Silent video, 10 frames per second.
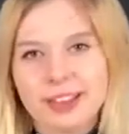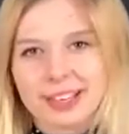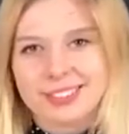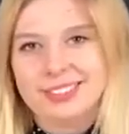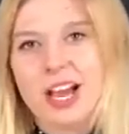
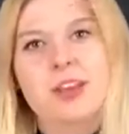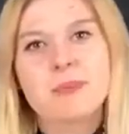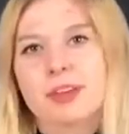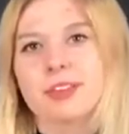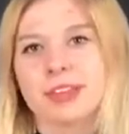Okay, now
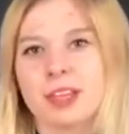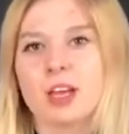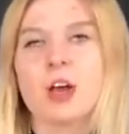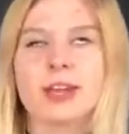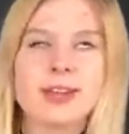you might
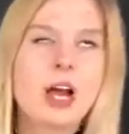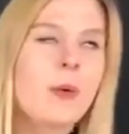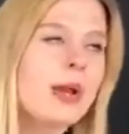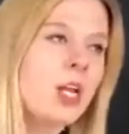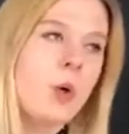think, okay,
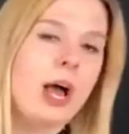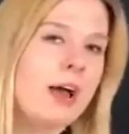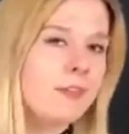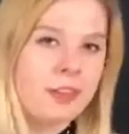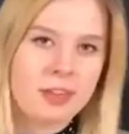now I know
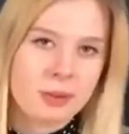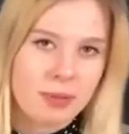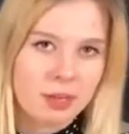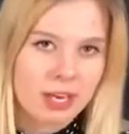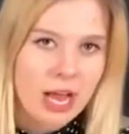everything
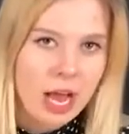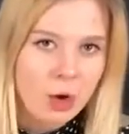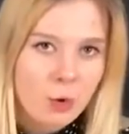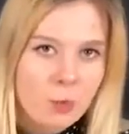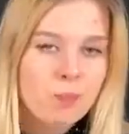about
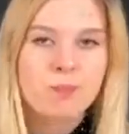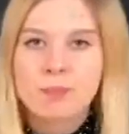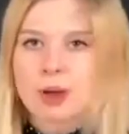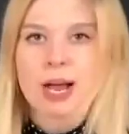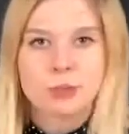how
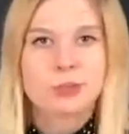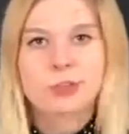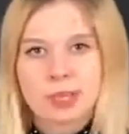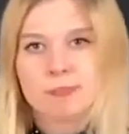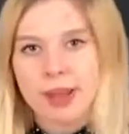
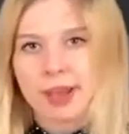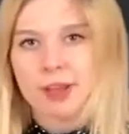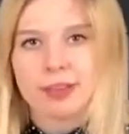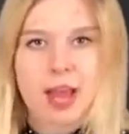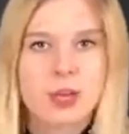to keep my
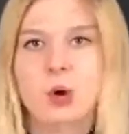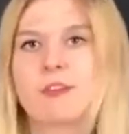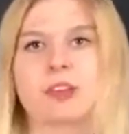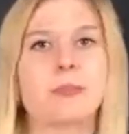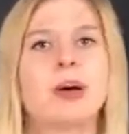health. Yeah, I know
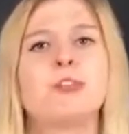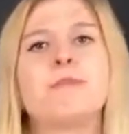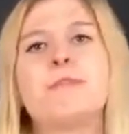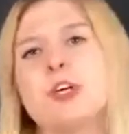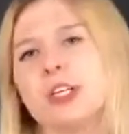everything about
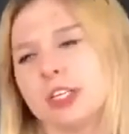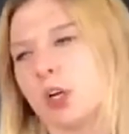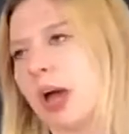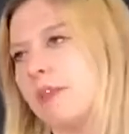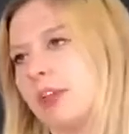food, I
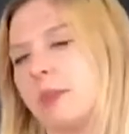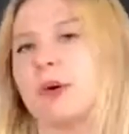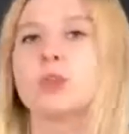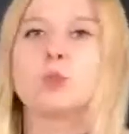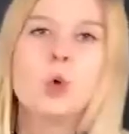know everything
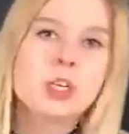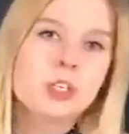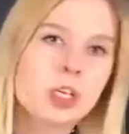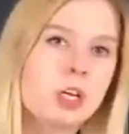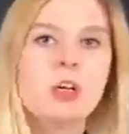about
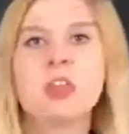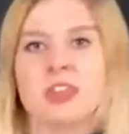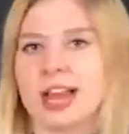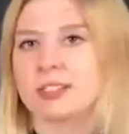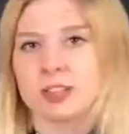water.
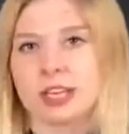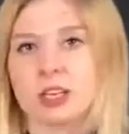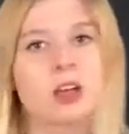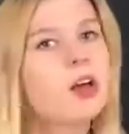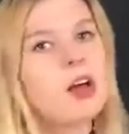That's
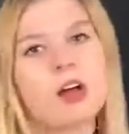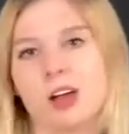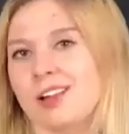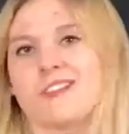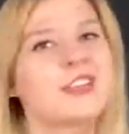it.
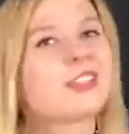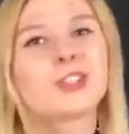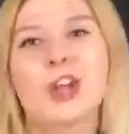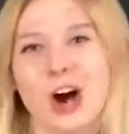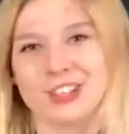
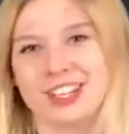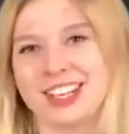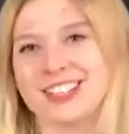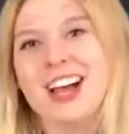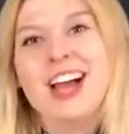That's not
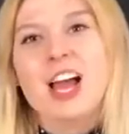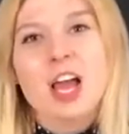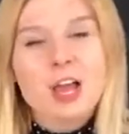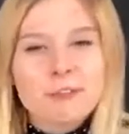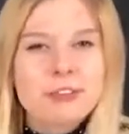it.
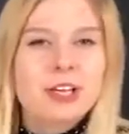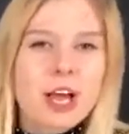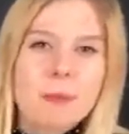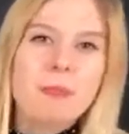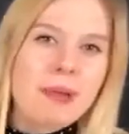If we
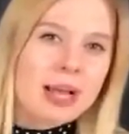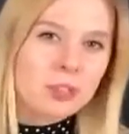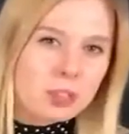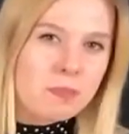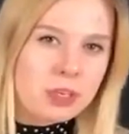come
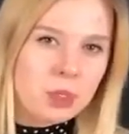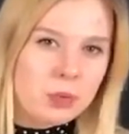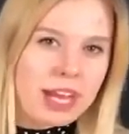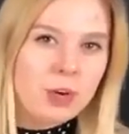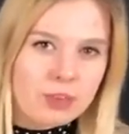back to the picture
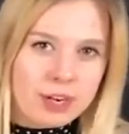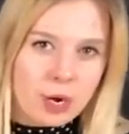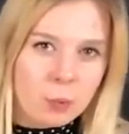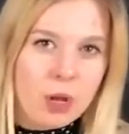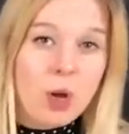with
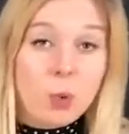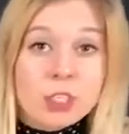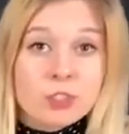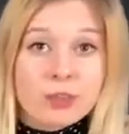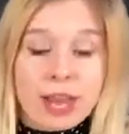aquarium,
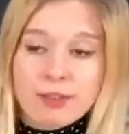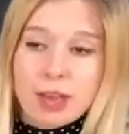what did we have?